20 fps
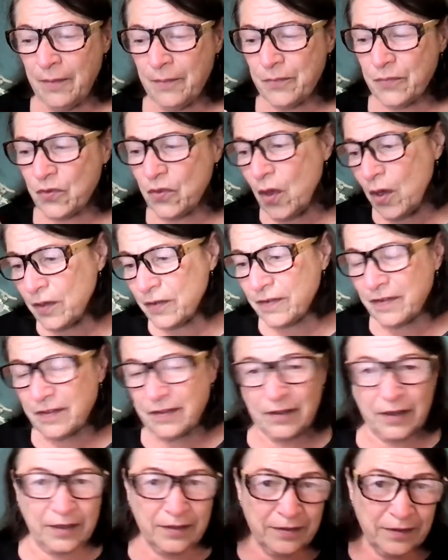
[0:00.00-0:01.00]
thoughts and
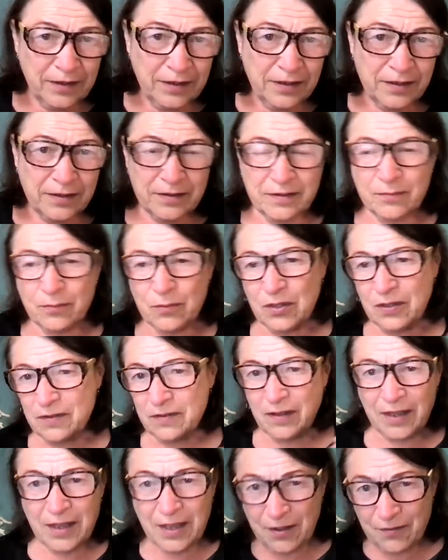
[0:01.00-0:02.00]
ideas, because
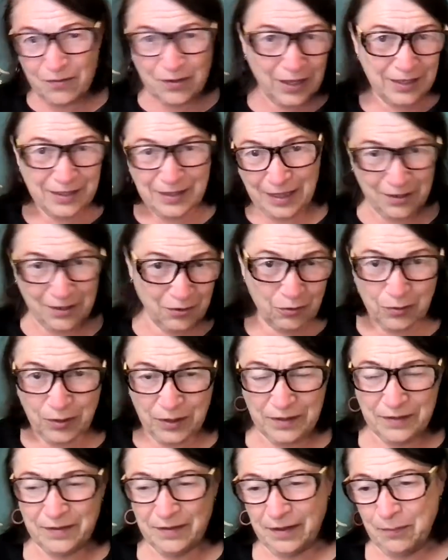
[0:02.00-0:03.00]
I have like that
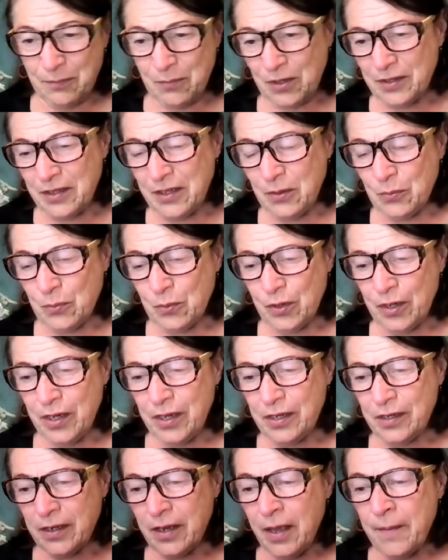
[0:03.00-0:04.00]
crazy monkey
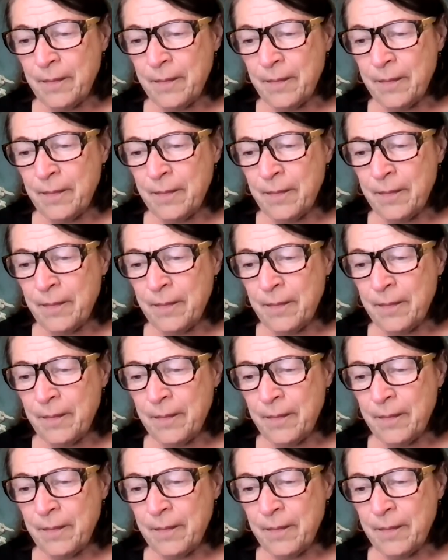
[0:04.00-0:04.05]
brain.